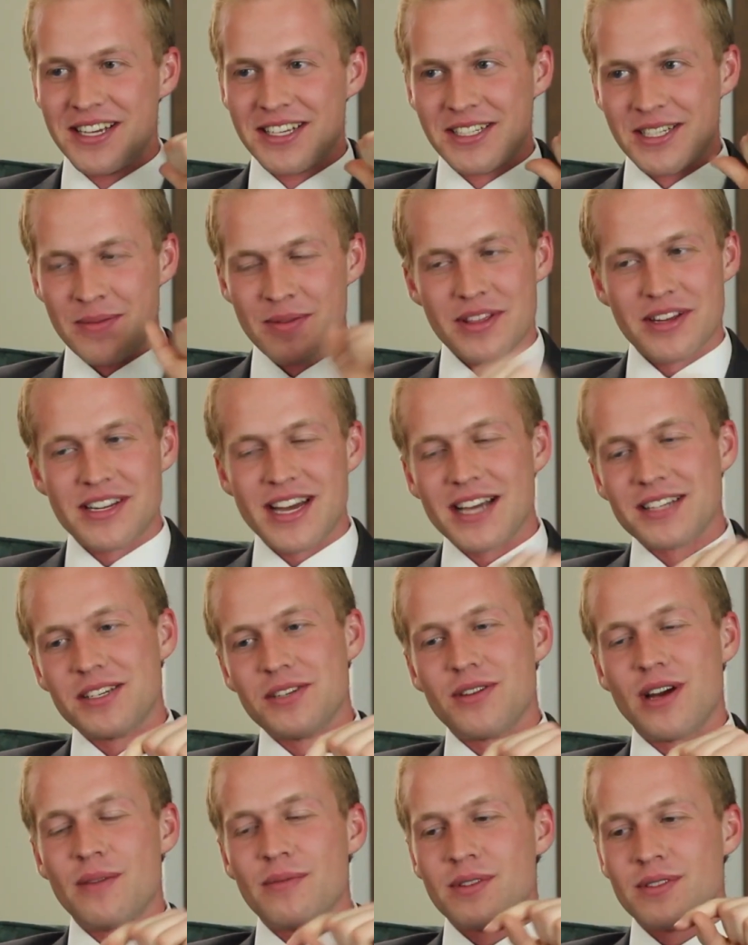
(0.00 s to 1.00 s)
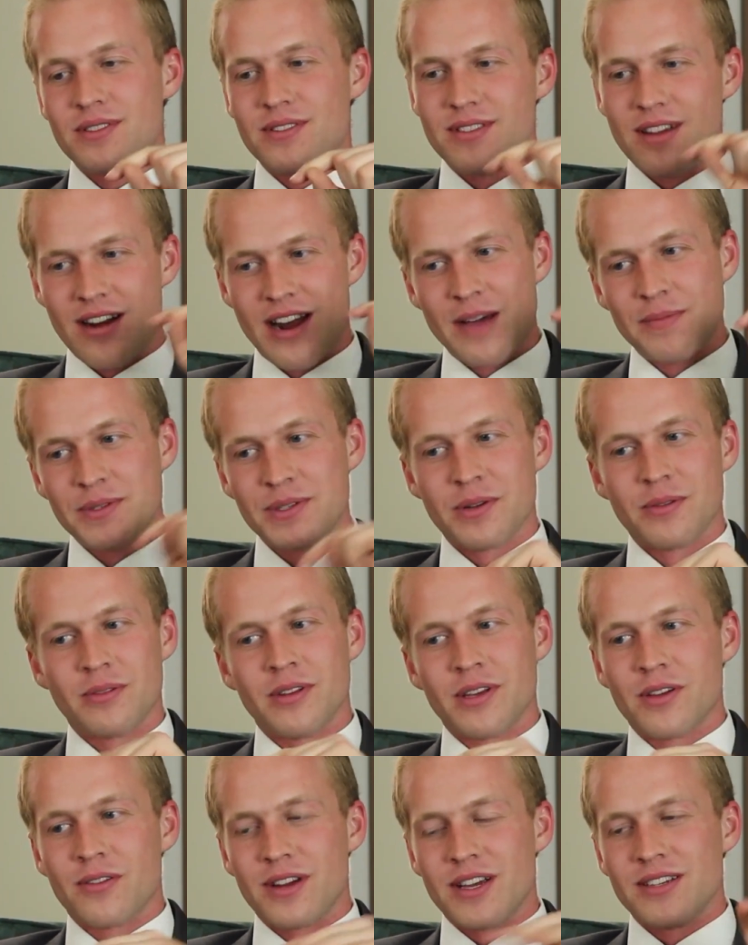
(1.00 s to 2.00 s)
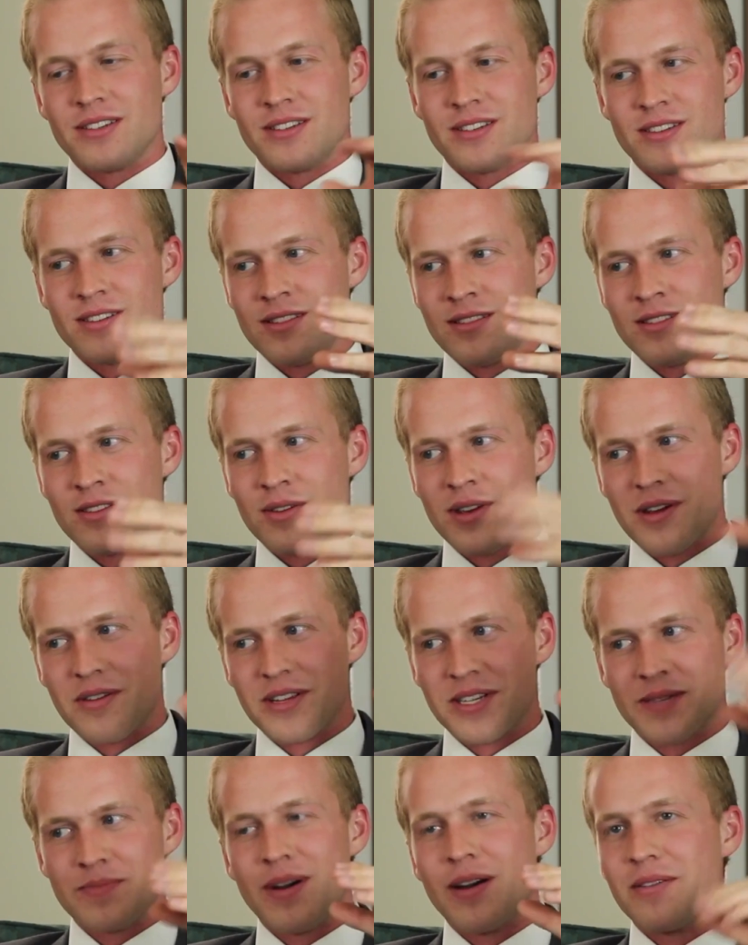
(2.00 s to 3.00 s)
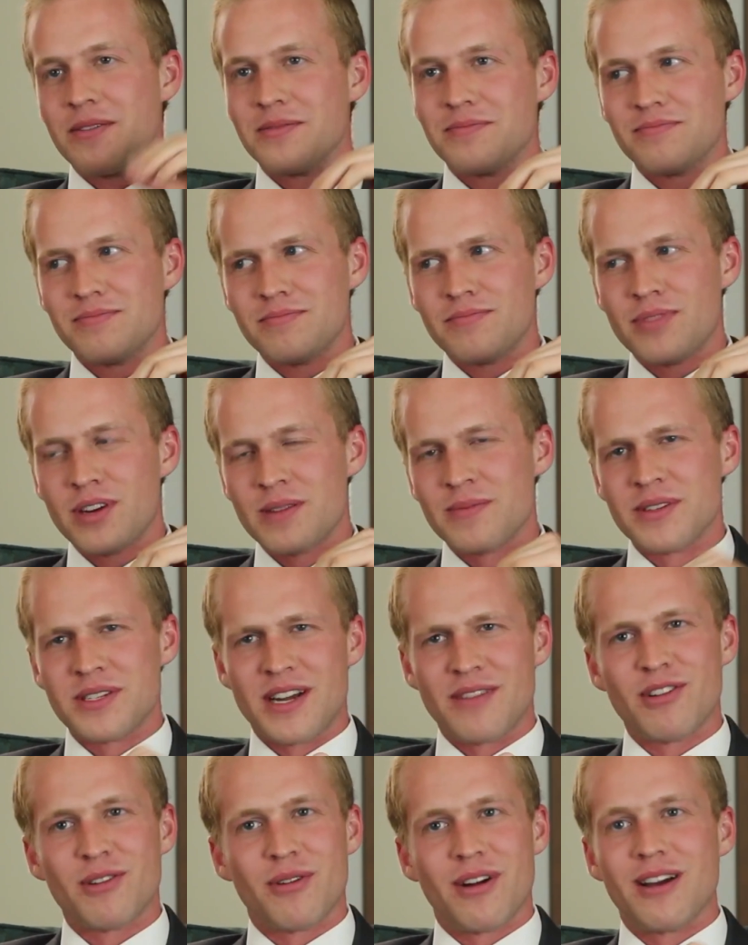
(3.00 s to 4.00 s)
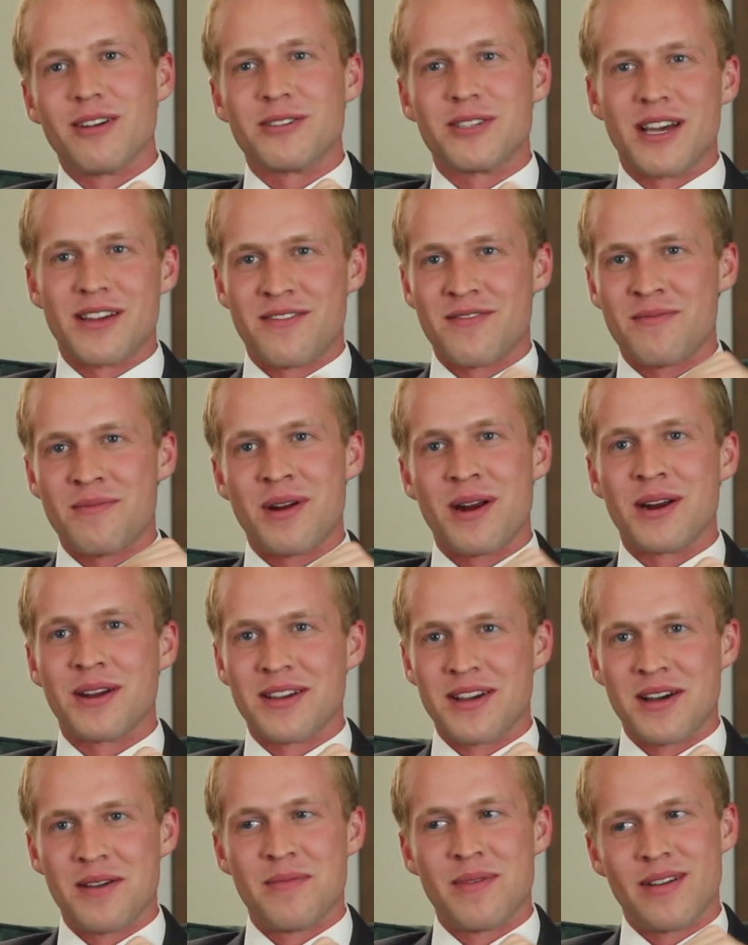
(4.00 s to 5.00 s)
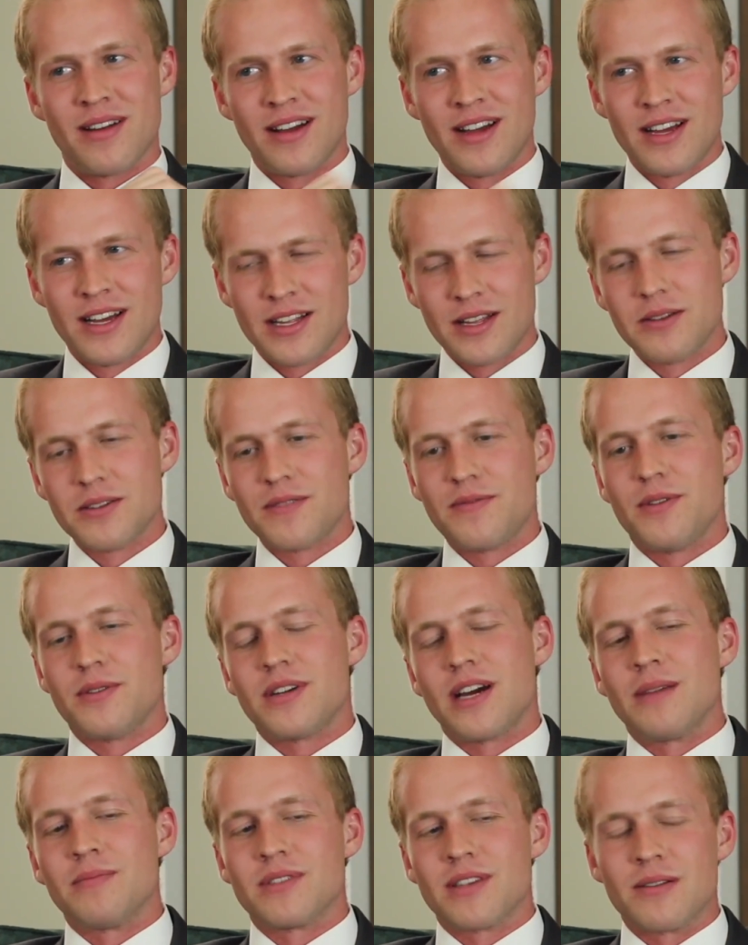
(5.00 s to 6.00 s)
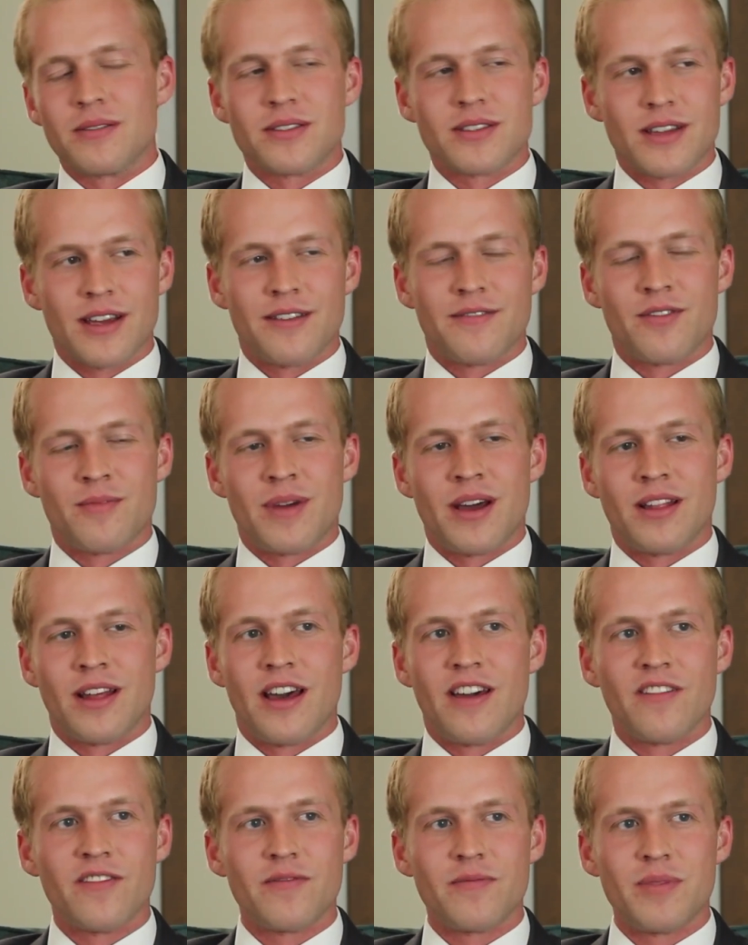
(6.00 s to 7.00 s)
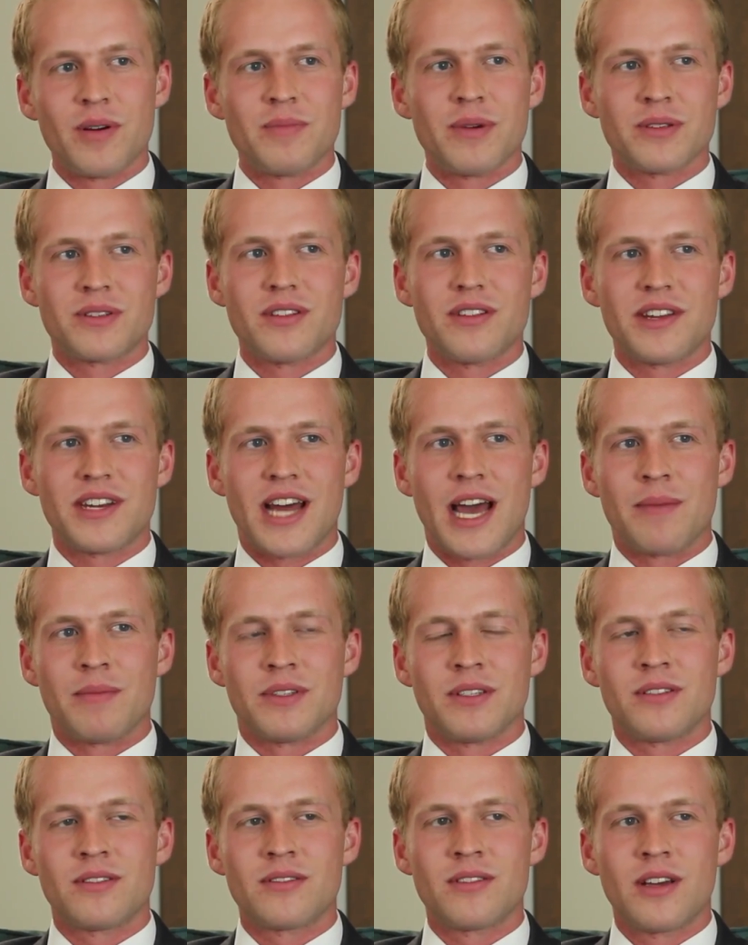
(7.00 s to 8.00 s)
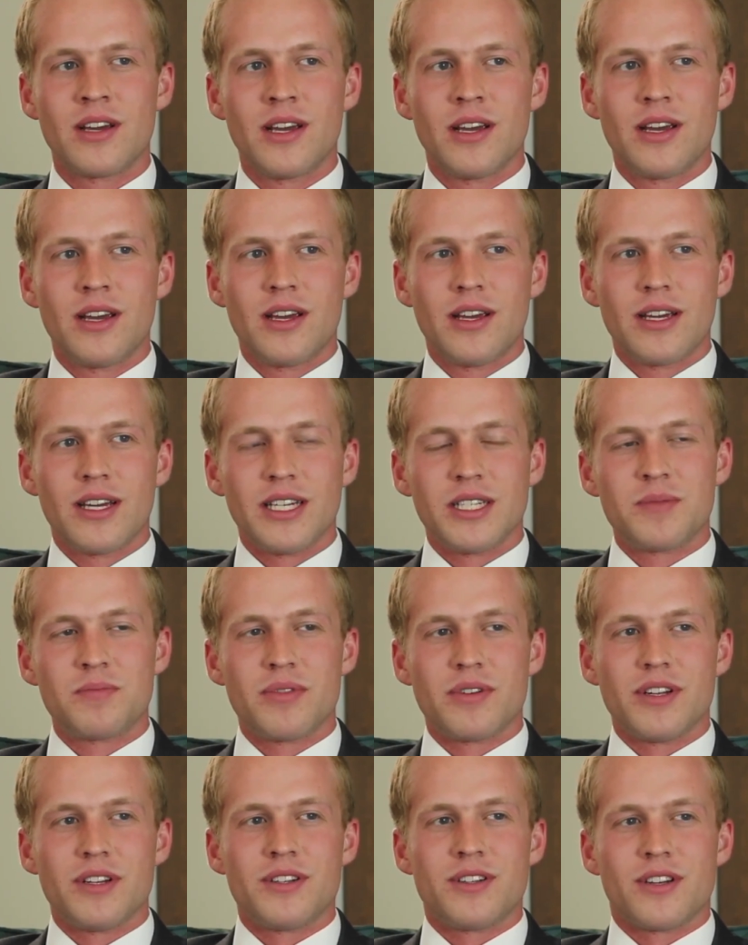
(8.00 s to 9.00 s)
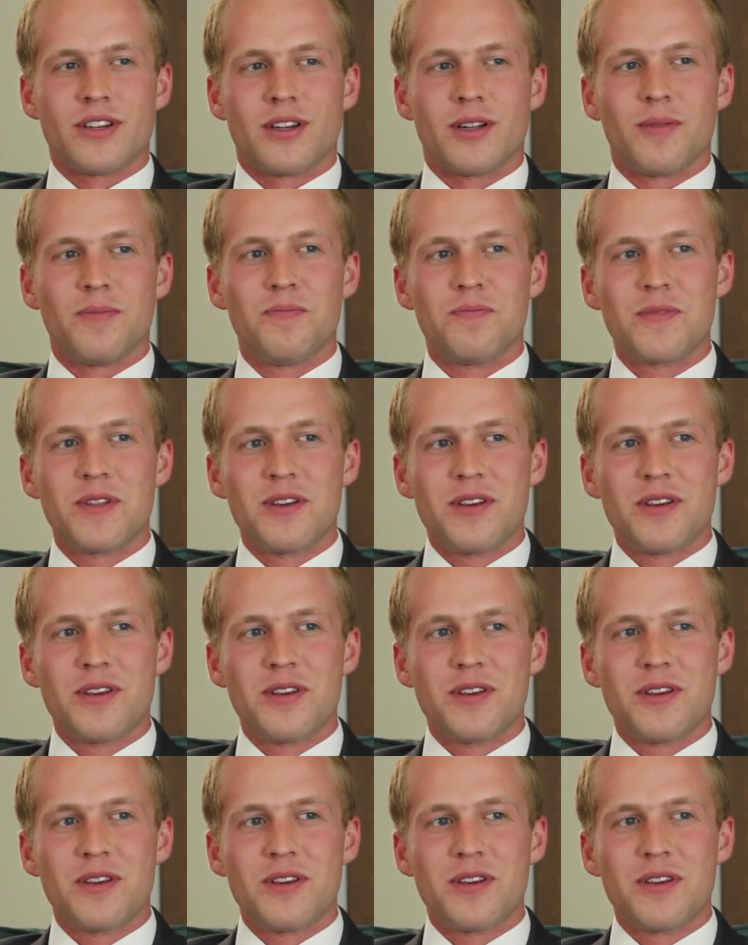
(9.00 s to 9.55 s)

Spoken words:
Some of the taxi drivers are absolutely crazy, and you hear this about pretty much everywhere outside of America, but there was a few times I was scared for my life, but most of the time it's pretty chill.